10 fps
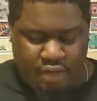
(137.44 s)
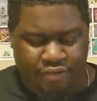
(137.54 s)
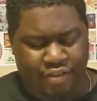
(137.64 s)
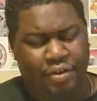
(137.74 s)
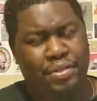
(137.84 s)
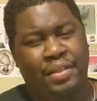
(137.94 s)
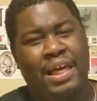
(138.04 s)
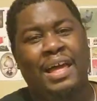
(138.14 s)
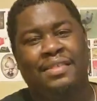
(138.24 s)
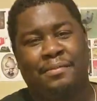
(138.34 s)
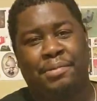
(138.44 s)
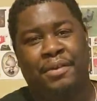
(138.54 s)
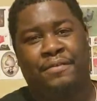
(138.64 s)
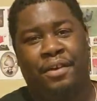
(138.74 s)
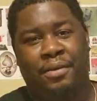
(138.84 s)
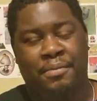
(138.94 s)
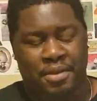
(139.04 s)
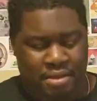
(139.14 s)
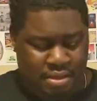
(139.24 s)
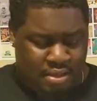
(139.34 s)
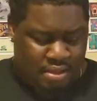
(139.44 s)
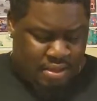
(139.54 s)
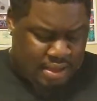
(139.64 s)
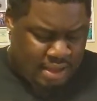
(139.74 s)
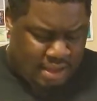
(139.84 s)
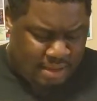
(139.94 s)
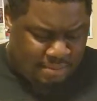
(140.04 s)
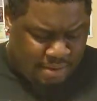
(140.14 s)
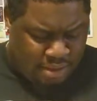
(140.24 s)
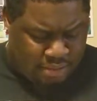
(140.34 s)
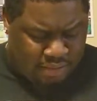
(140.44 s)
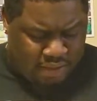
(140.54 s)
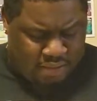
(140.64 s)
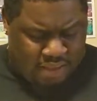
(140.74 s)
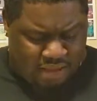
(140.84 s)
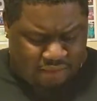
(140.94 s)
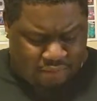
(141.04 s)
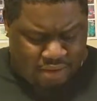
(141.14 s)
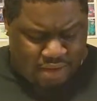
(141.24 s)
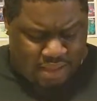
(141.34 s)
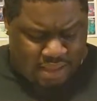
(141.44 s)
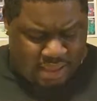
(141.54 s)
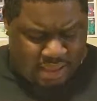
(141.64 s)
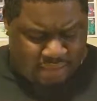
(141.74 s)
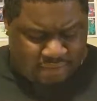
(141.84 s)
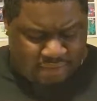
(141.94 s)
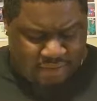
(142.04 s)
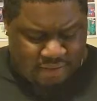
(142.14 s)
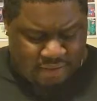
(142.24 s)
So there was a lot to pick from. Okay, so the next one is